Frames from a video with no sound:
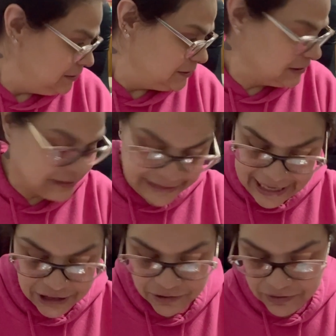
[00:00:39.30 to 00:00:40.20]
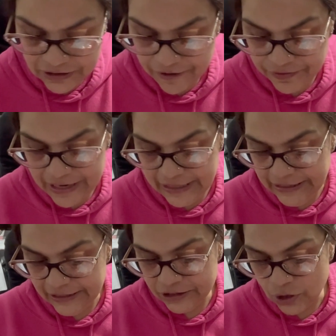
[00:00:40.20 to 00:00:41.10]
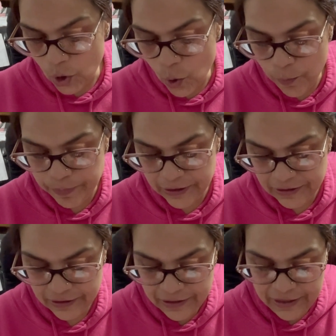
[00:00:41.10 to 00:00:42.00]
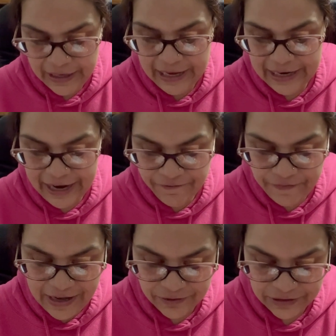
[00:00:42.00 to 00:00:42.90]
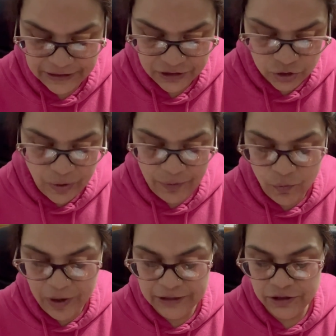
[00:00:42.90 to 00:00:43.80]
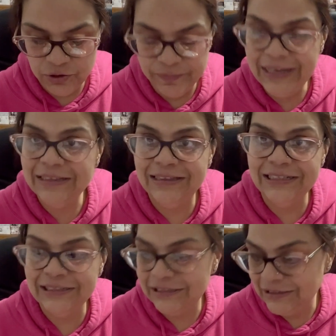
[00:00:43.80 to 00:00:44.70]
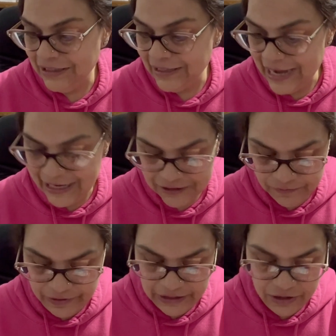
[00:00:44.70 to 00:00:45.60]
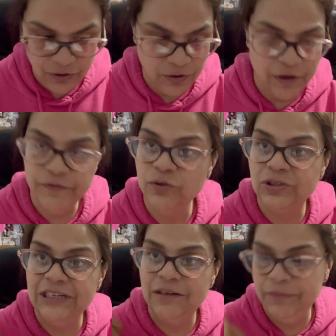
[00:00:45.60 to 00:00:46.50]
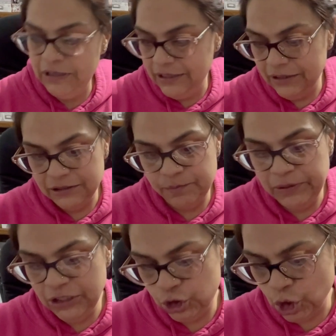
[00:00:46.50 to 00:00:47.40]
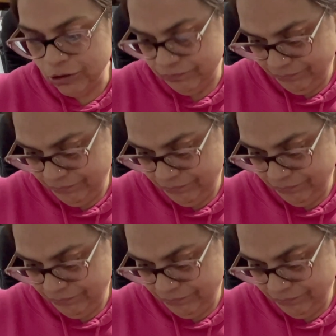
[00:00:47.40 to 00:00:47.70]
stash of stuff that I needed to open, and I found it. So I want to make this the last video of you seeing me in this pink shirt,